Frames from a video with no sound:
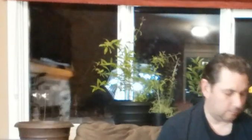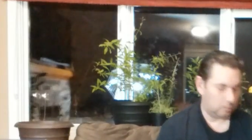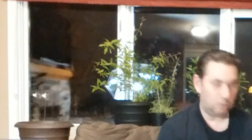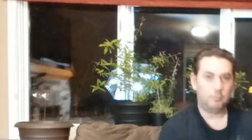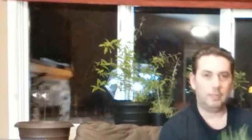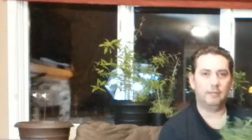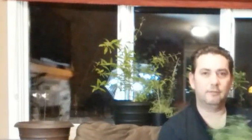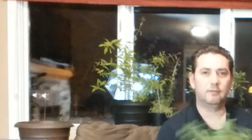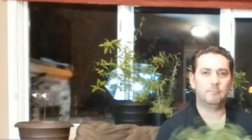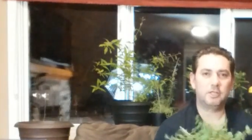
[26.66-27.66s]
herb
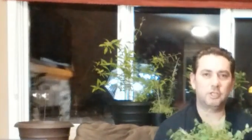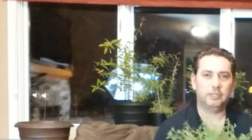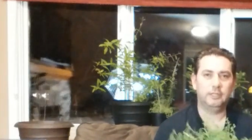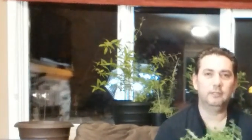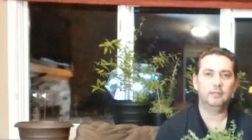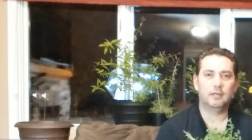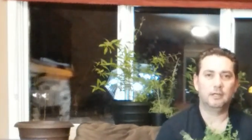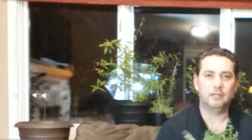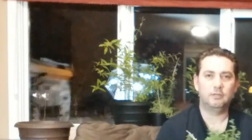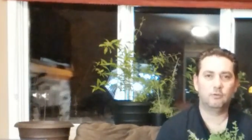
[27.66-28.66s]
plants, especially
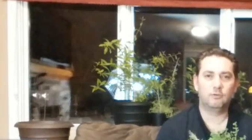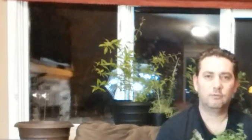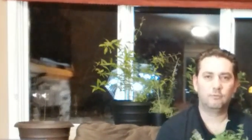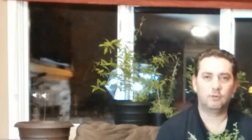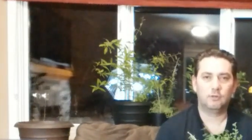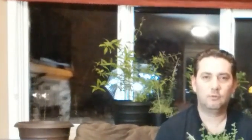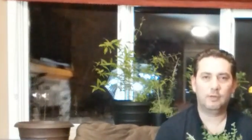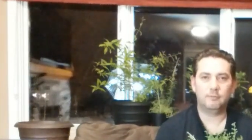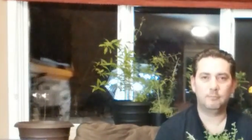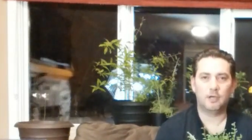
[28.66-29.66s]
indoors, for
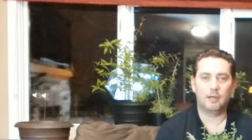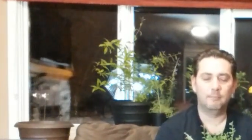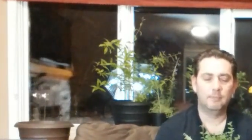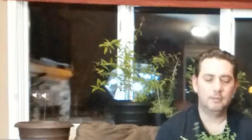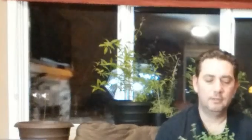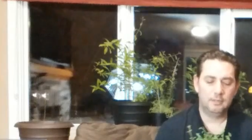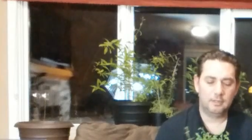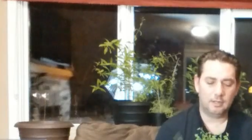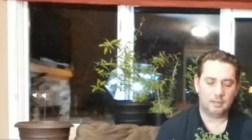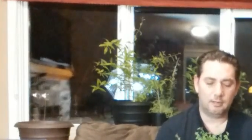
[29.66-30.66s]
quite some time,
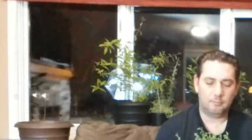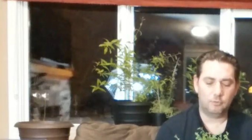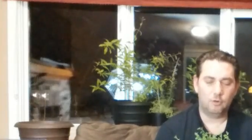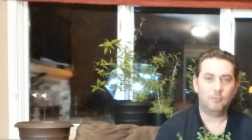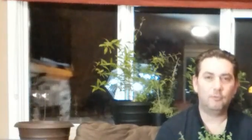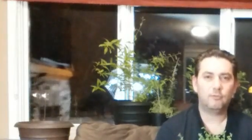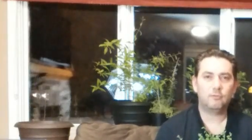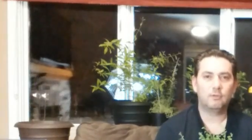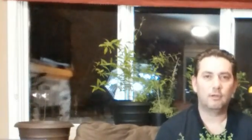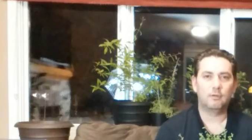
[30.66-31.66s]
almost
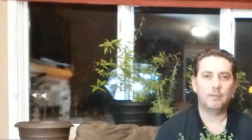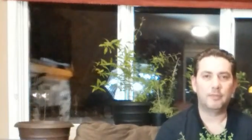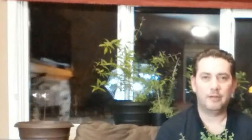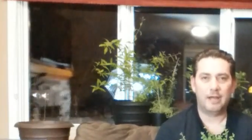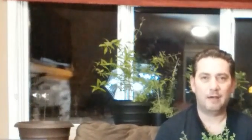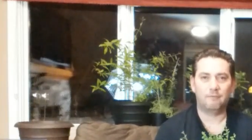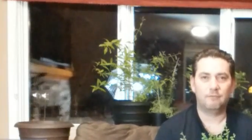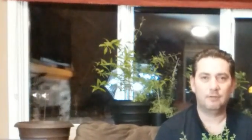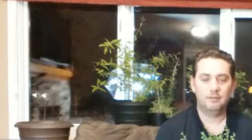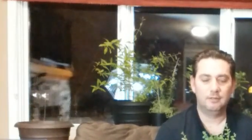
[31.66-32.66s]
a month and a half,
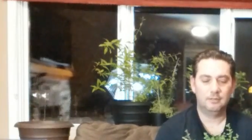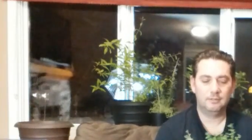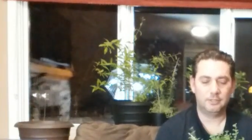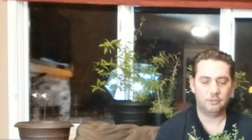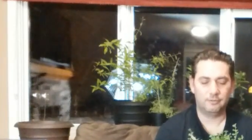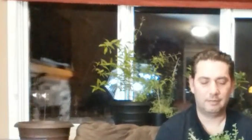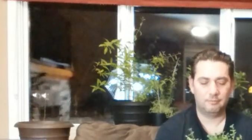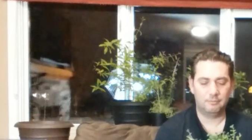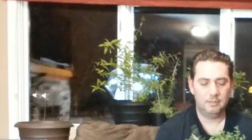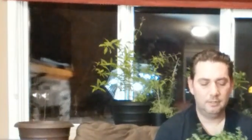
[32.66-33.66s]
it turns
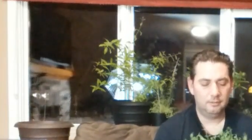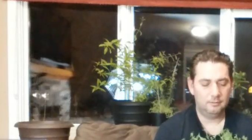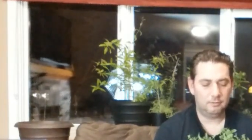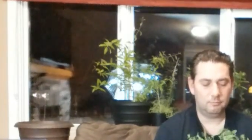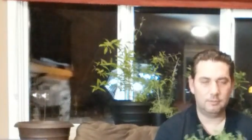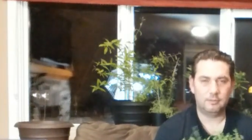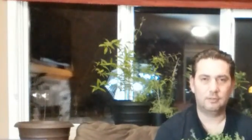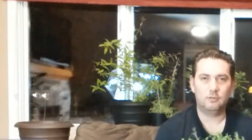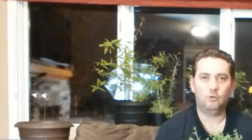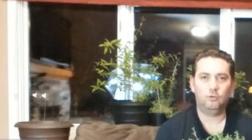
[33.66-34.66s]
out. This was a
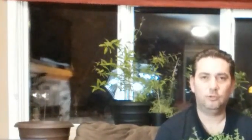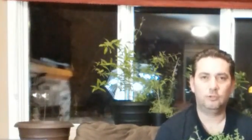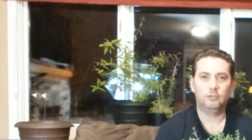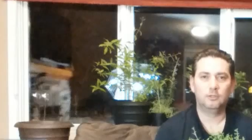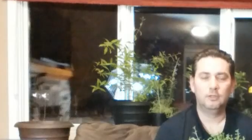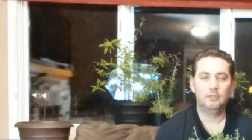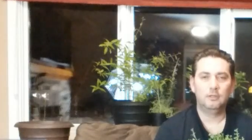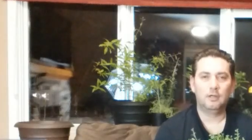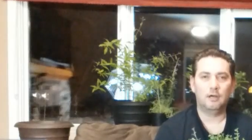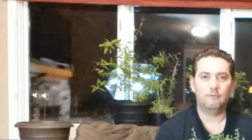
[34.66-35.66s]
colder
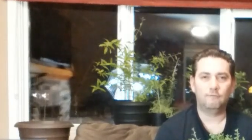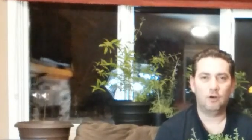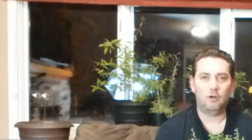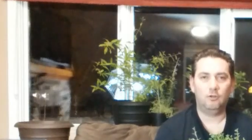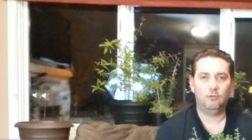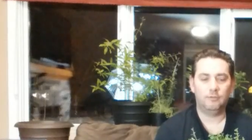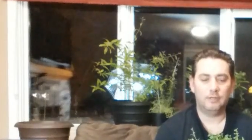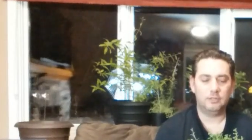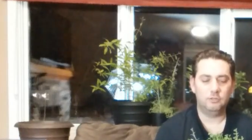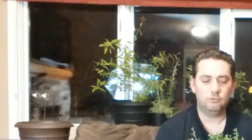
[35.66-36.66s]
fall
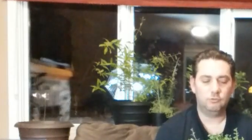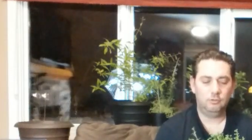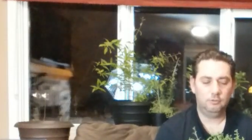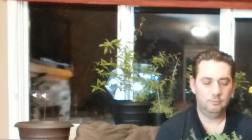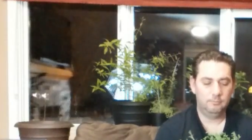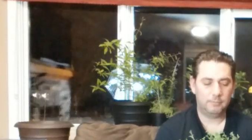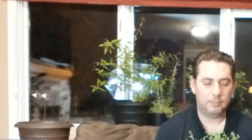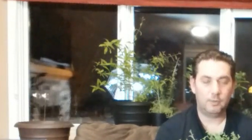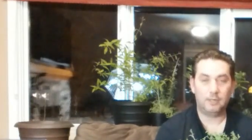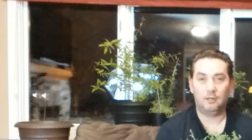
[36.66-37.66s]
than usual by
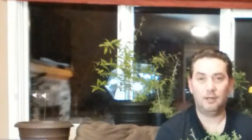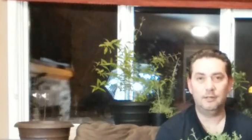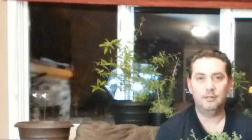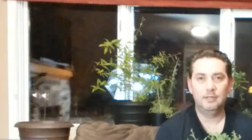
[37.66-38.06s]
quite a lot,